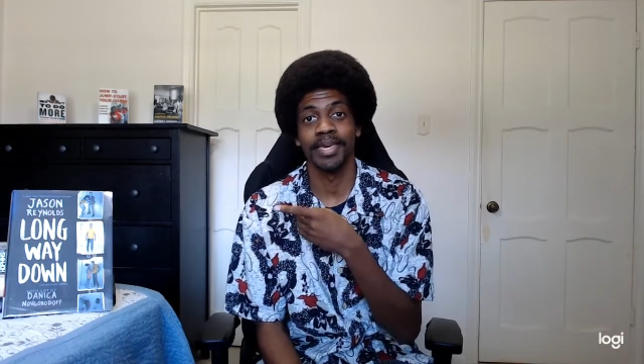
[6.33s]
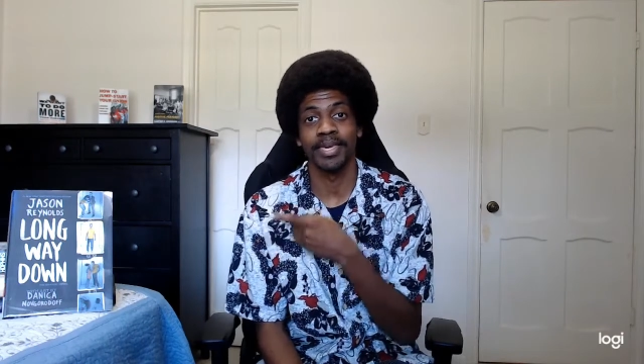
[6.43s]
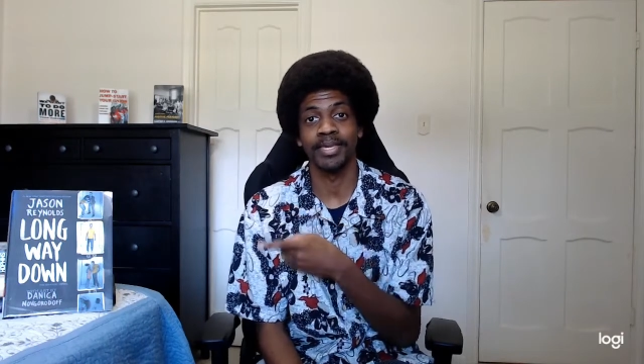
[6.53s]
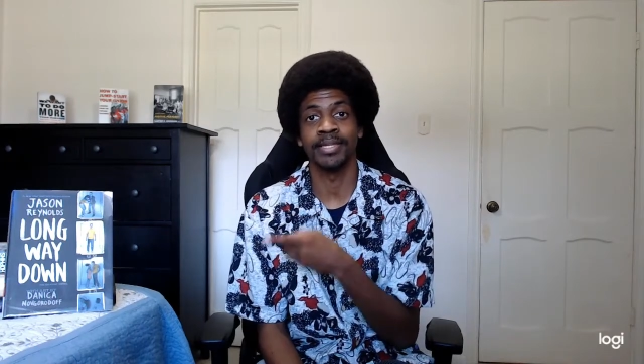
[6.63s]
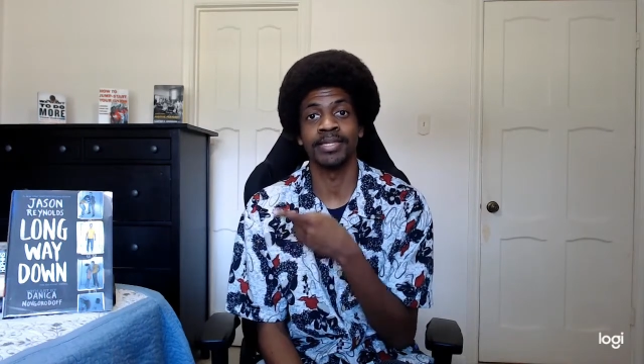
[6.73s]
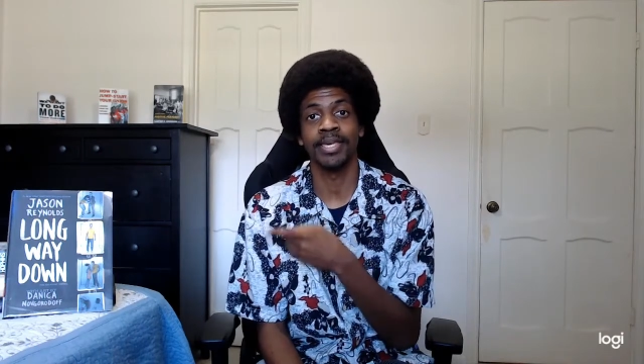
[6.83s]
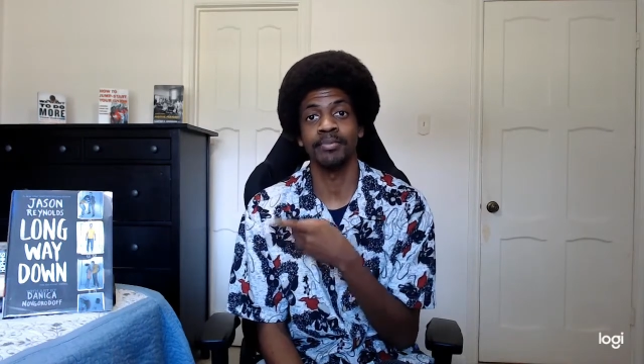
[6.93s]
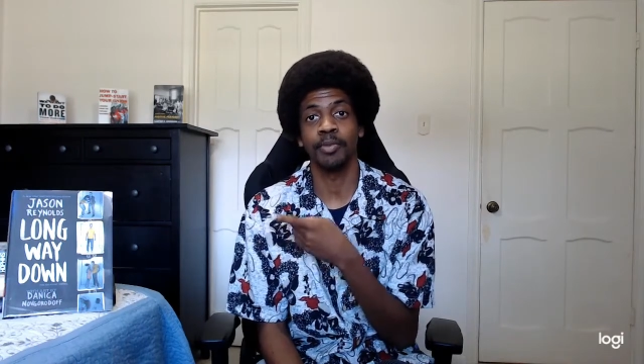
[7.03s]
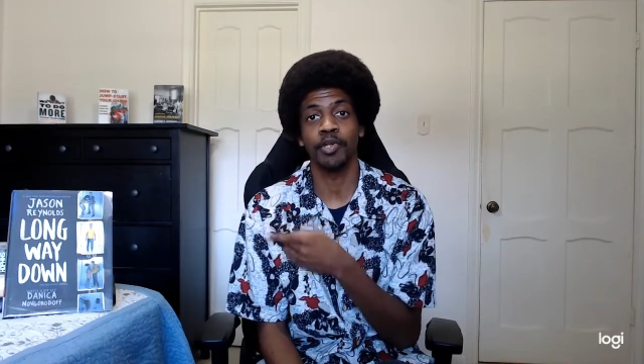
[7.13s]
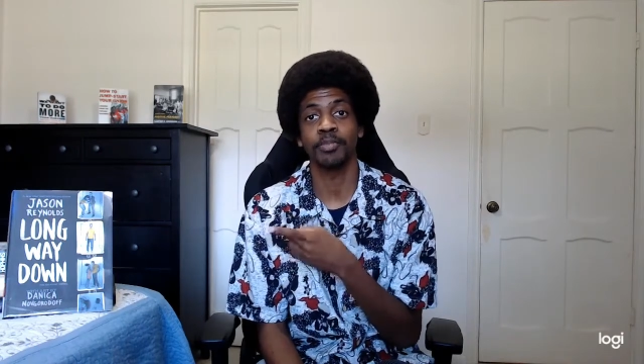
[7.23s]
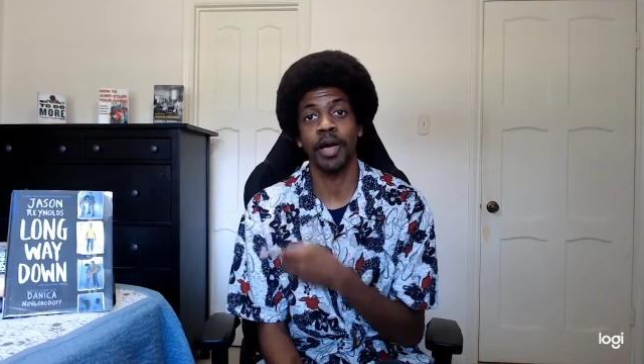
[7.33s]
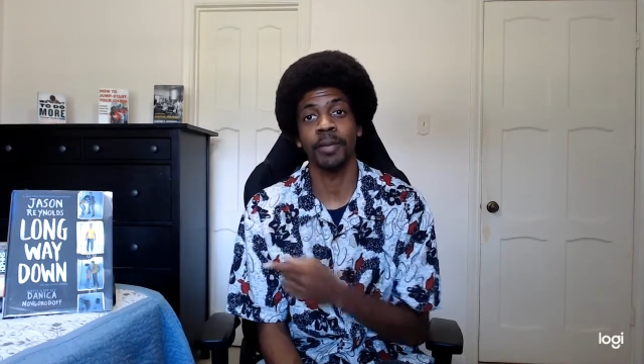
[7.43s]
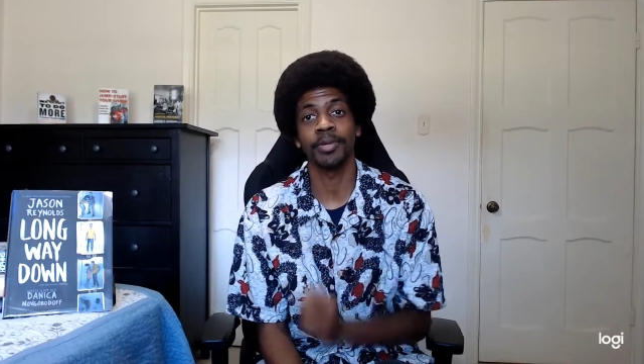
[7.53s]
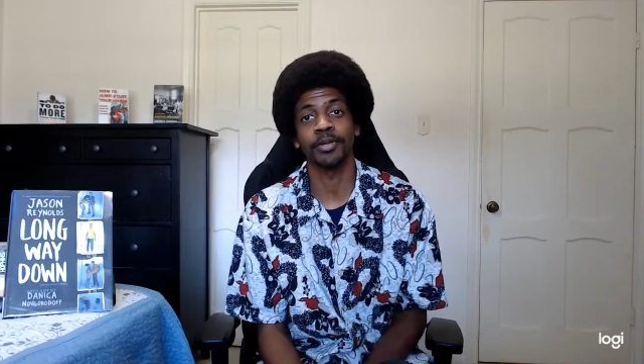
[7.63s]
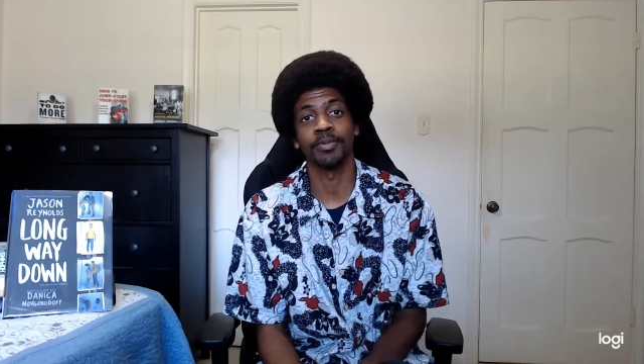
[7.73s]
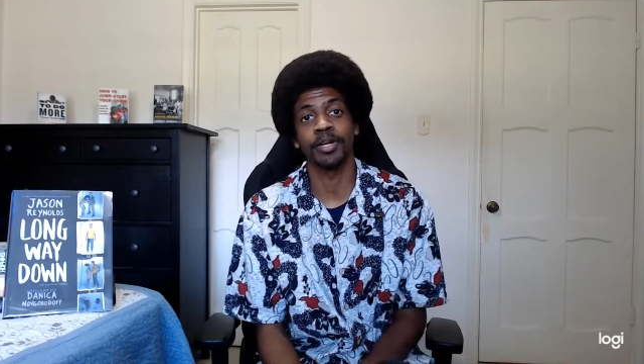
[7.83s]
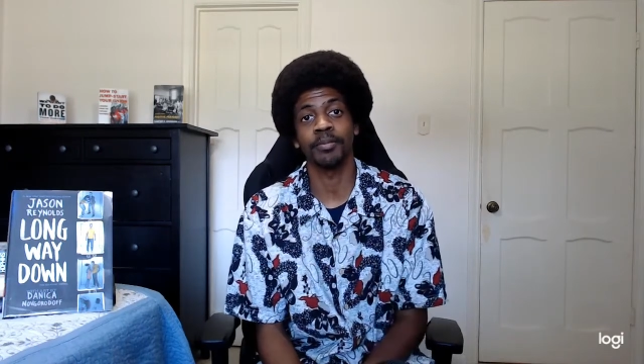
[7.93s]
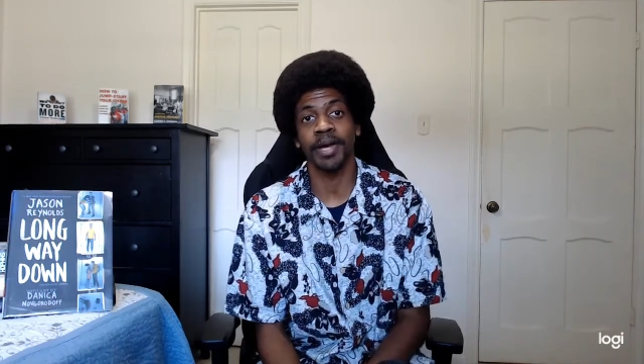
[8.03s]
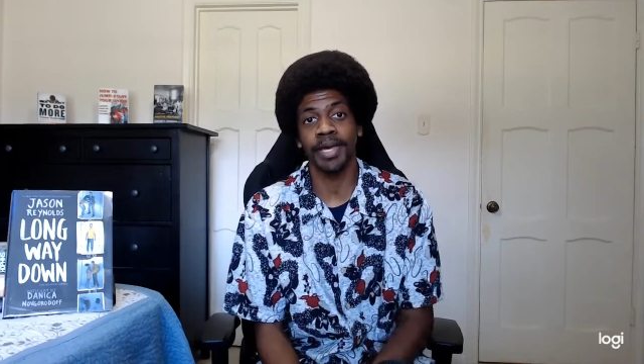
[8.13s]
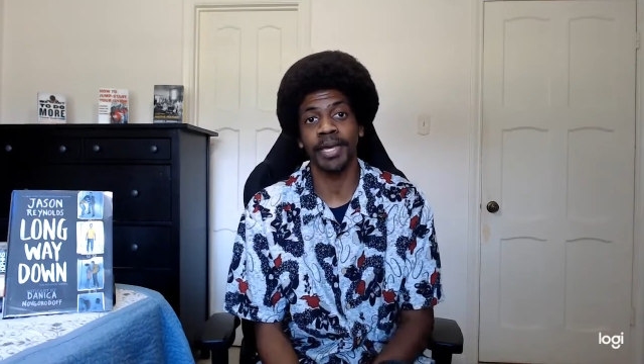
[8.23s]
is the most popular book
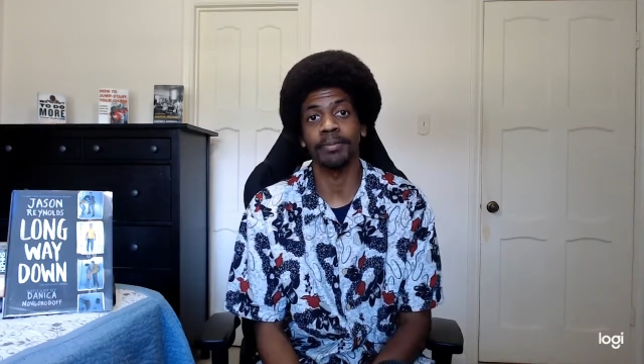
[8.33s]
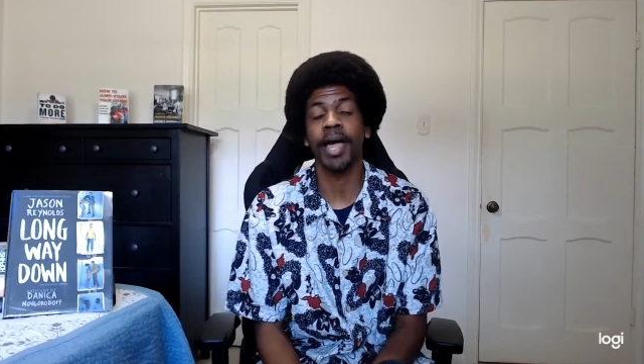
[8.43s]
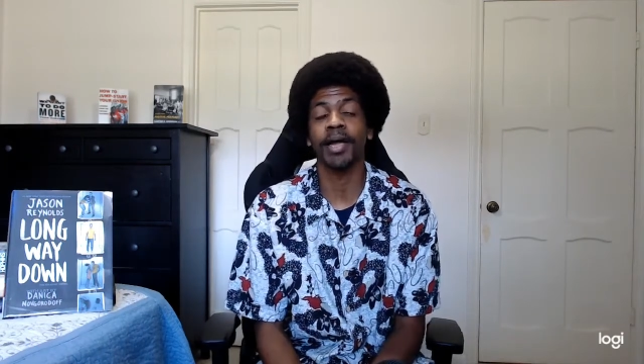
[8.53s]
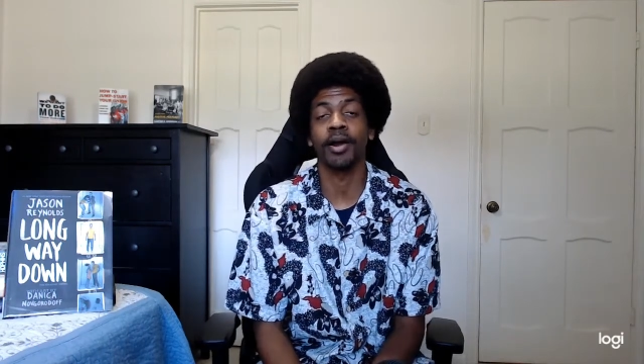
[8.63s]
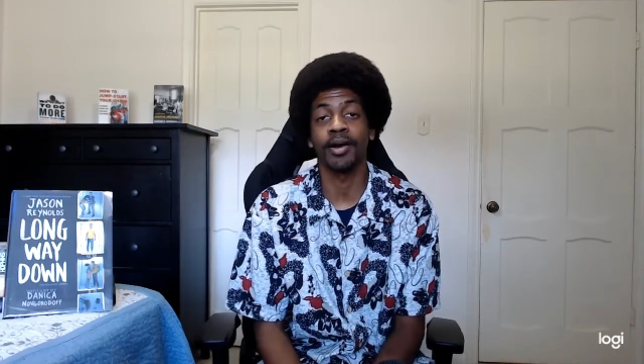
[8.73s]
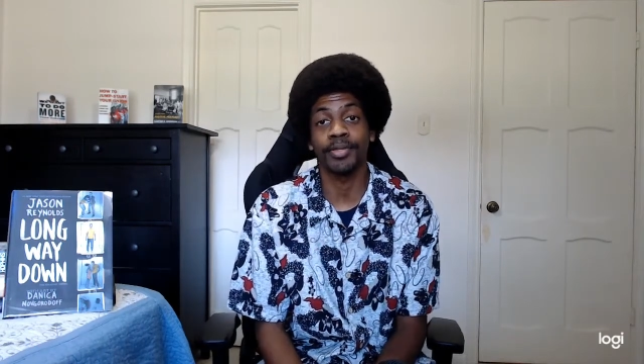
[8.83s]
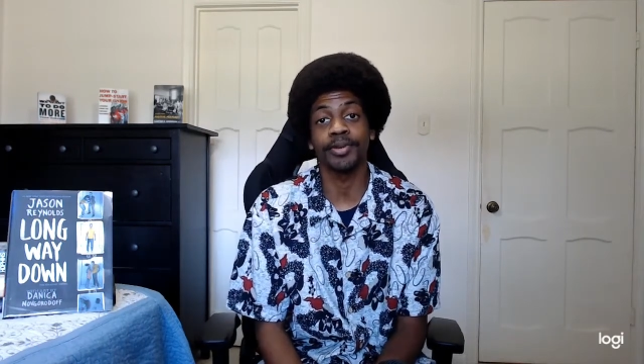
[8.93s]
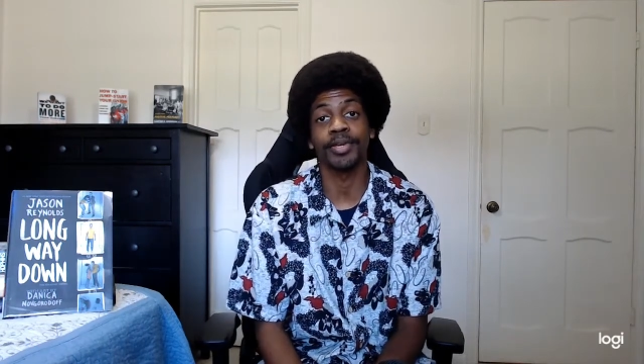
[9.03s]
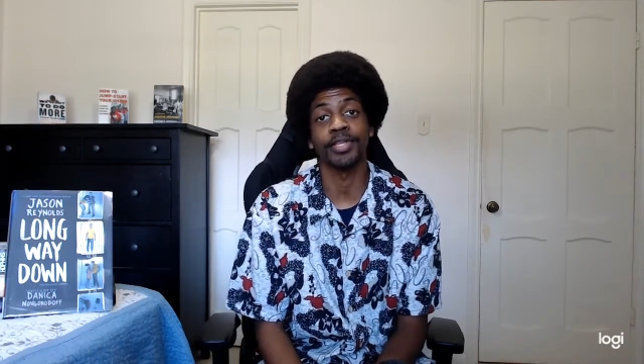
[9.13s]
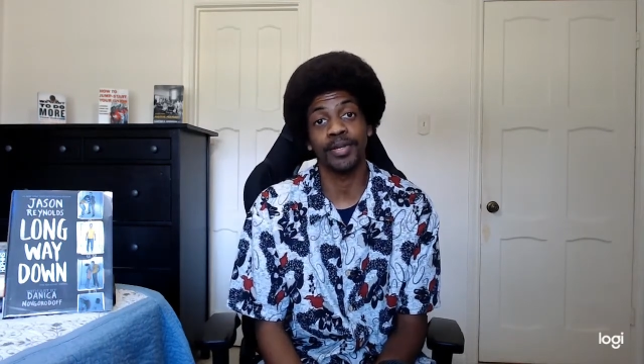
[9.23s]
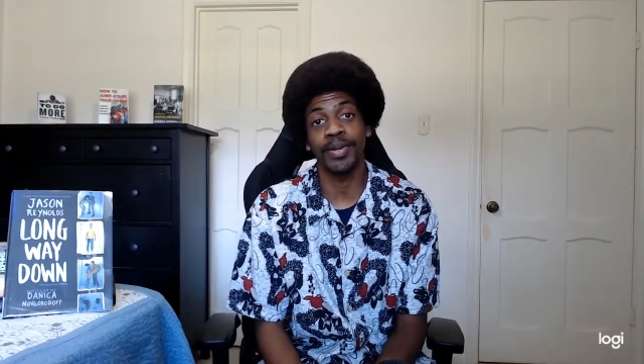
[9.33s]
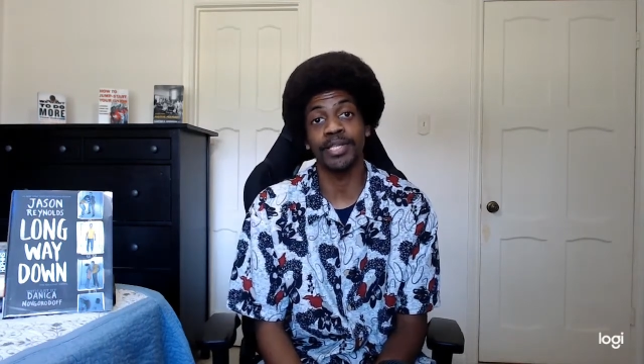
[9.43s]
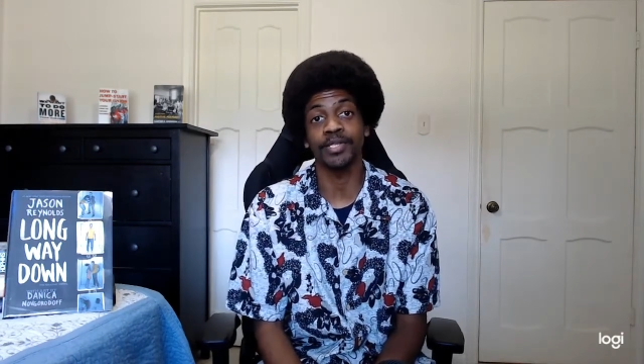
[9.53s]
by a black author in U.S.